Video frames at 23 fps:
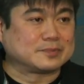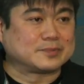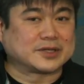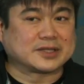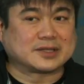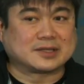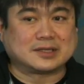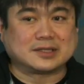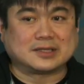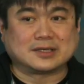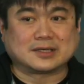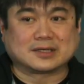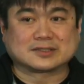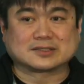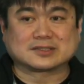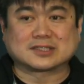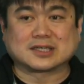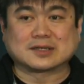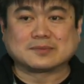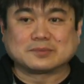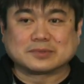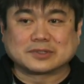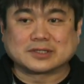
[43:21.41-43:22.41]
but the
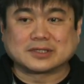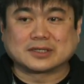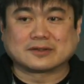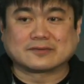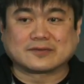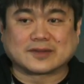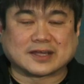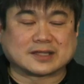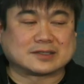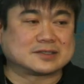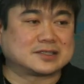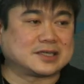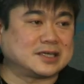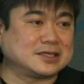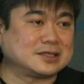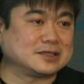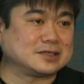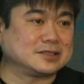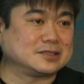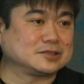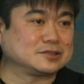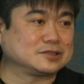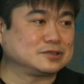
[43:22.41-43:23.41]
assembly of that
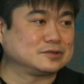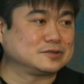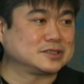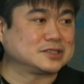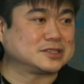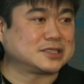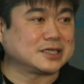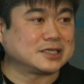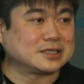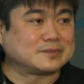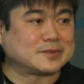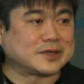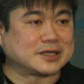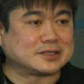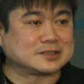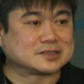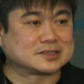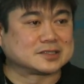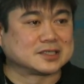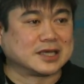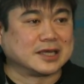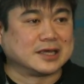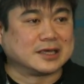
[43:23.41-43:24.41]
data into a
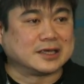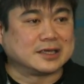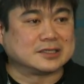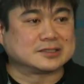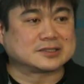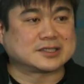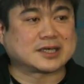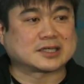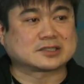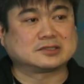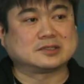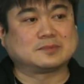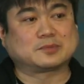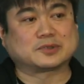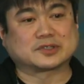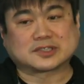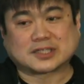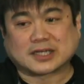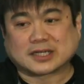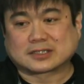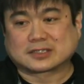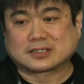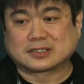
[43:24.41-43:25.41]
database is actually
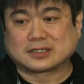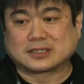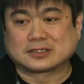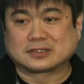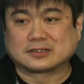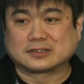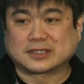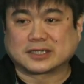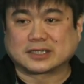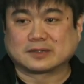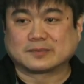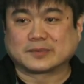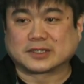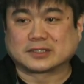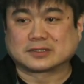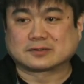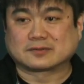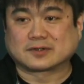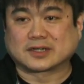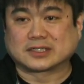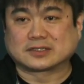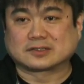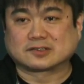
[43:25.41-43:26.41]
protected under
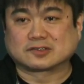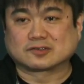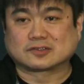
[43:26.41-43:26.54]
database rights.